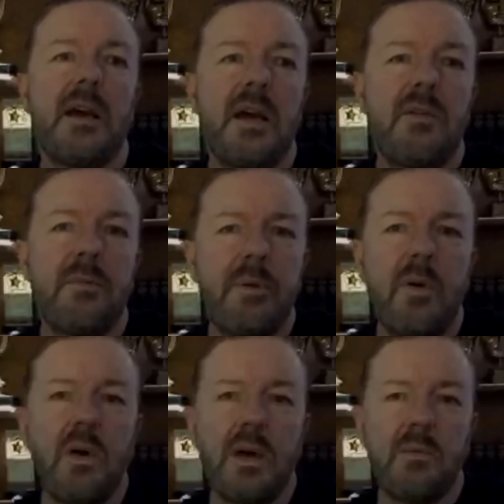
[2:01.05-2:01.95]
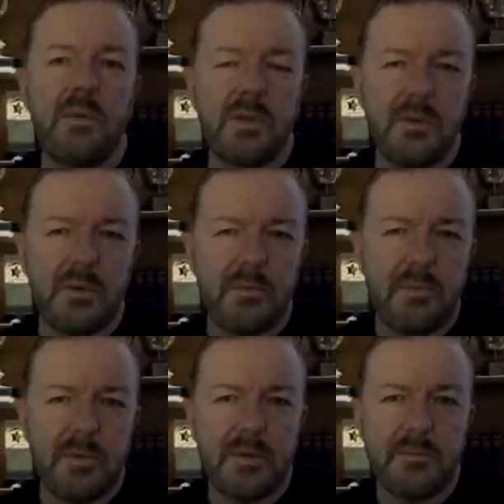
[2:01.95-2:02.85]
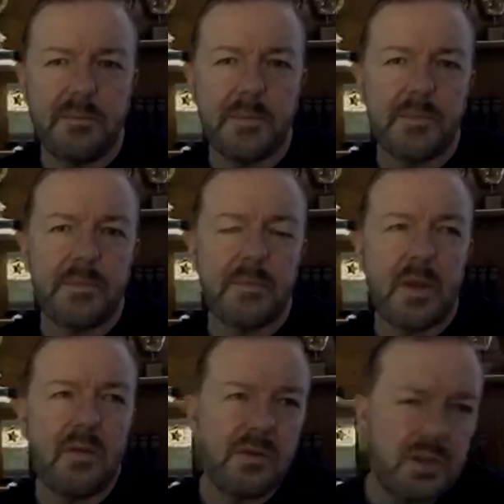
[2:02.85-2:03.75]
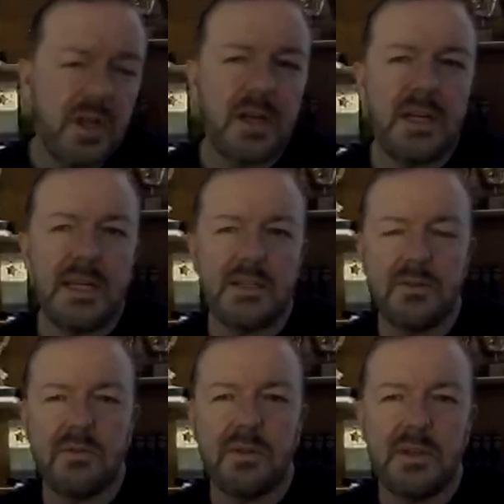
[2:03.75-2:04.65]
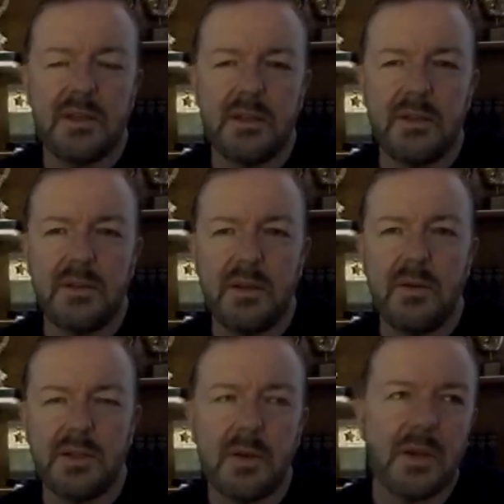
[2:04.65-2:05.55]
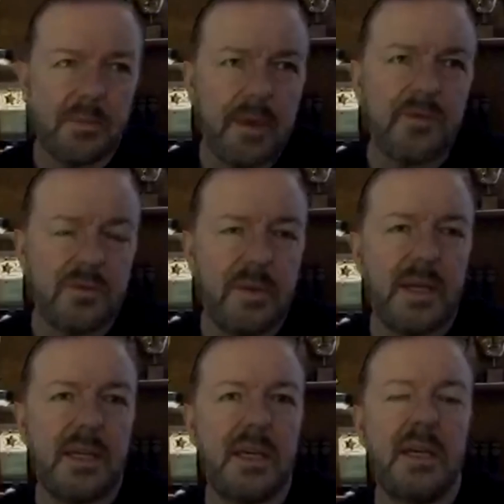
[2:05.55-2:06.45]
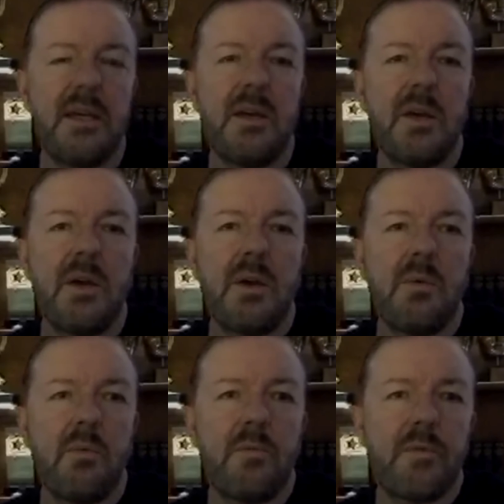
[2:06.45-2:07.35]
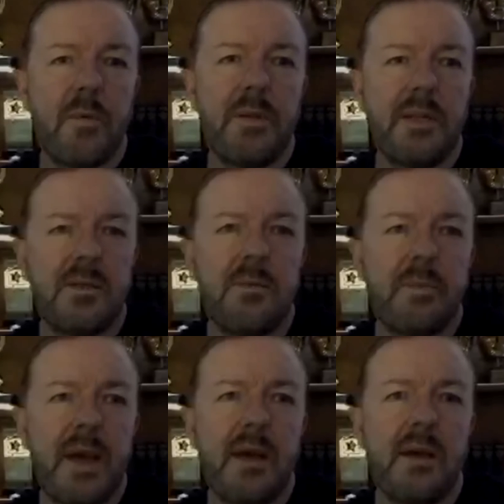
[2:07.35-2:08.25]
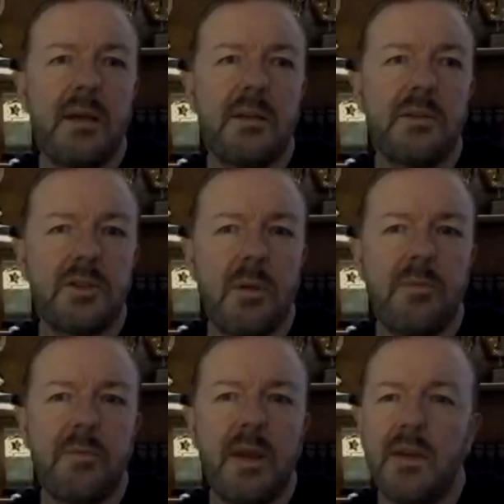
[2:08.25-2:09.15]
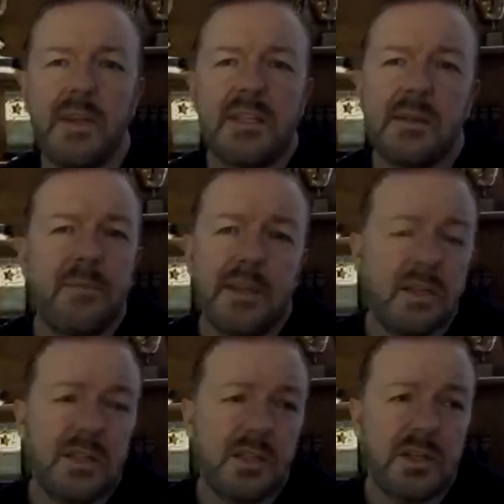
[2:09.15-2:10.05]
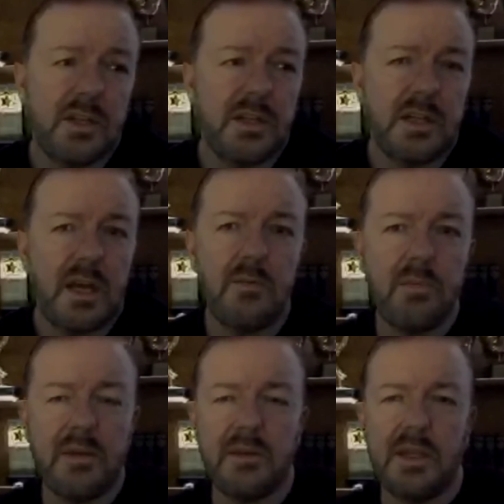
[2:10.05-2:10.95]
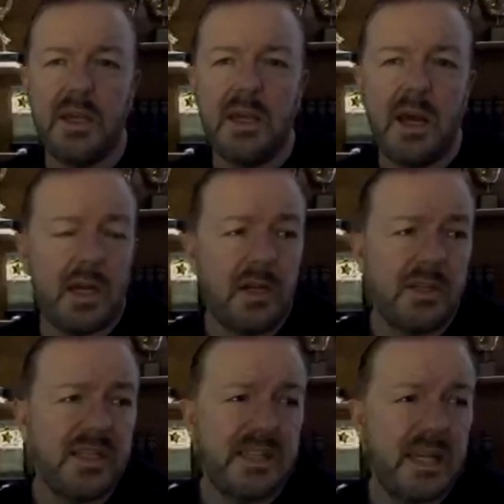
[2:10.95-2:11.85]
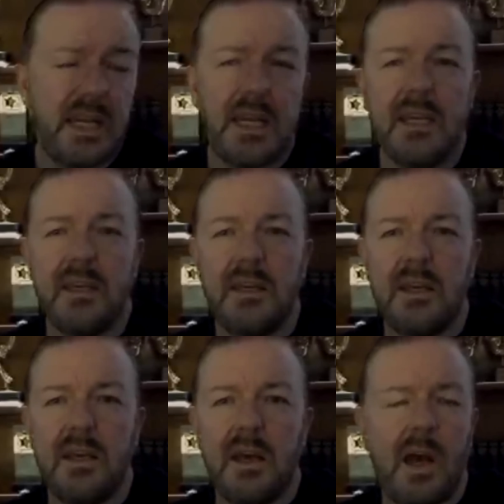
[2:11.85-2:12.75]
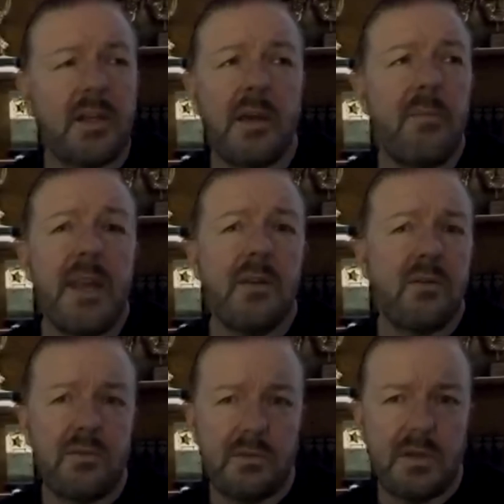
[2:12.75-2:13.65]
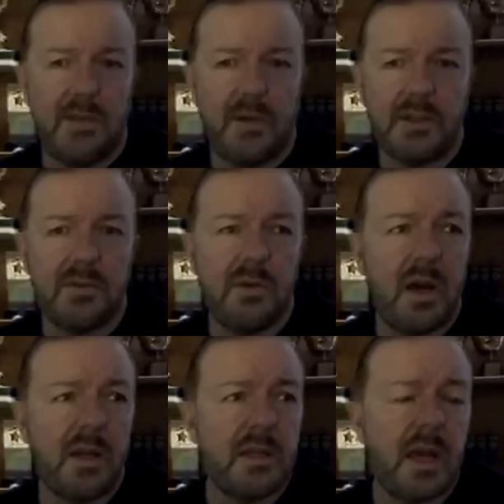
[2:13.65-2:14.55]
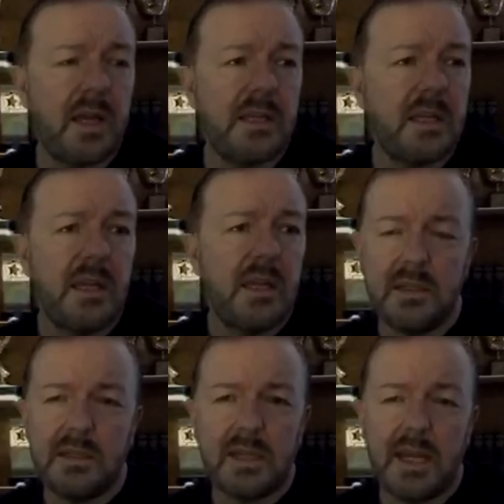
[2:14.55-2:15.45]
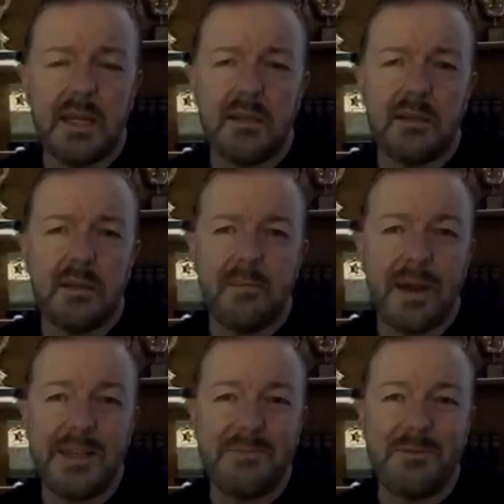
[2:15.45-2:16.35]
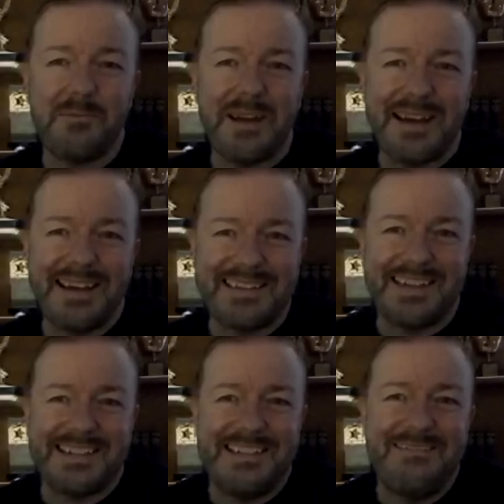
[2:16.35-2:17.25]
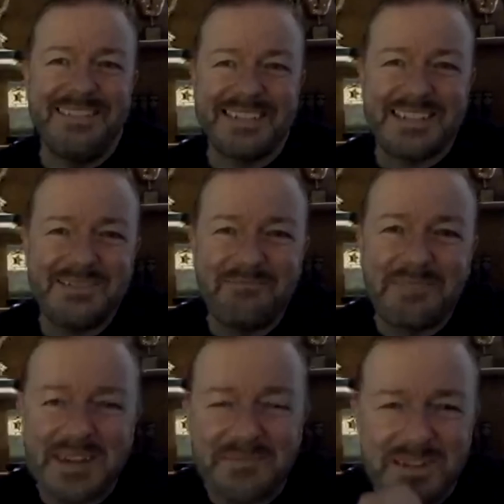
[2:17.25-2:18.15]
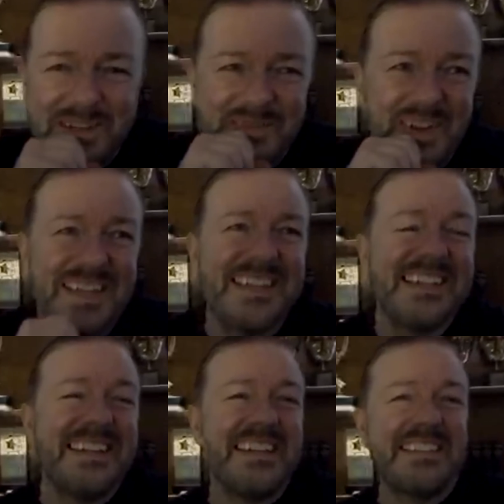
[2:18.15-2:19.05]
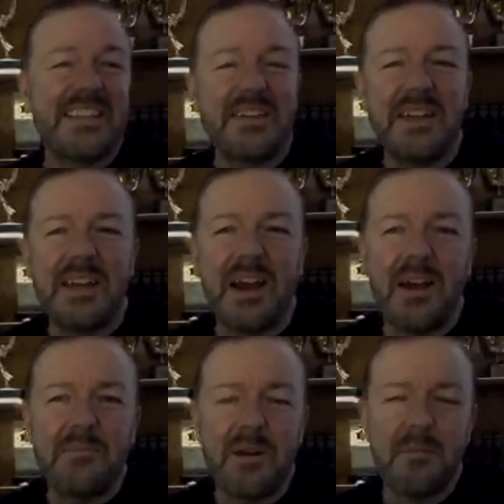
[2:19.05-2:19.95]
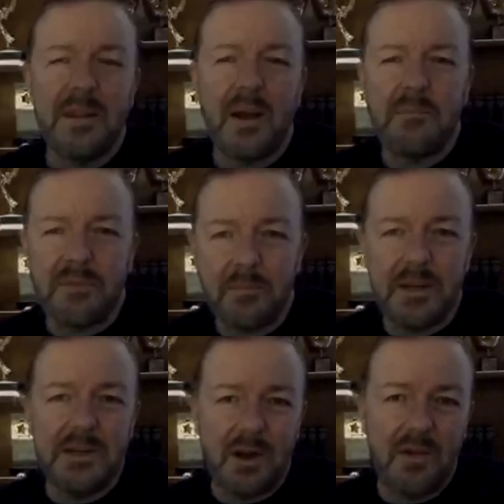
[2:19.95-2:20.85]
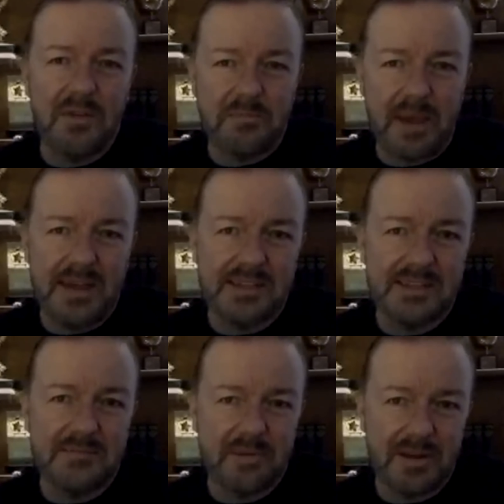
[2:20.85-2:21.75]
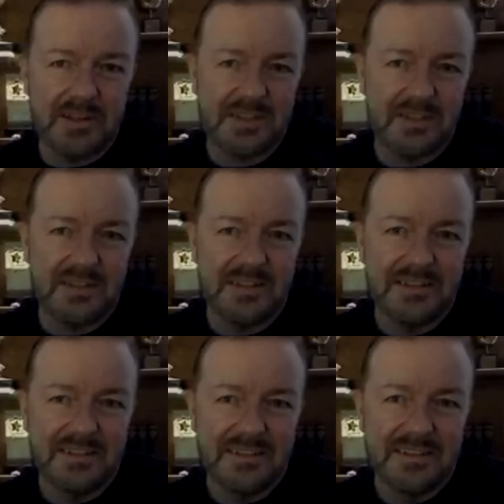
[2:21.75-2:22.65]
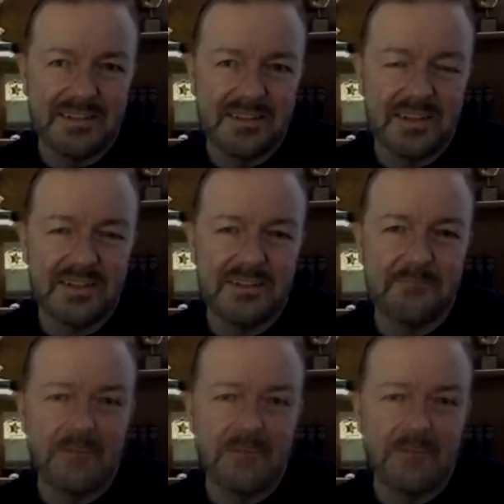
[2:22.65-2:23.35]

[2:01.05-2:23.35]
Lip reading: A reporter will do, or a journalist, or a documentary maker will probably do a better job than me. There's some things I just couldn't cope with. I couldn't see. I'd go mental if I saw. I'd take a baseball bat to some people. So I'm probably not the best person to